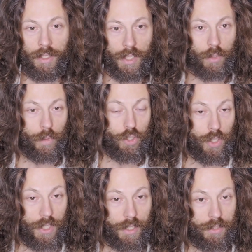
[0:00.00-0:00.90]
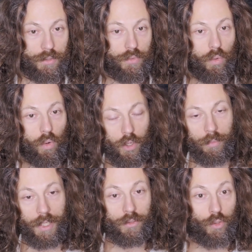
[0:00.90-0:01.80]
in which he can deform
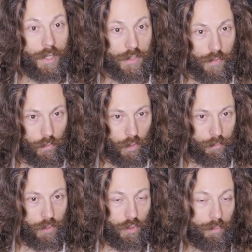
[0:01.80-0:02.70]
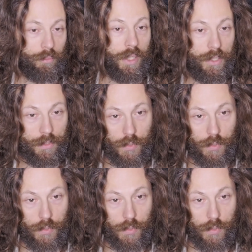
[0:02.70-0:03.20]
and transform the human body.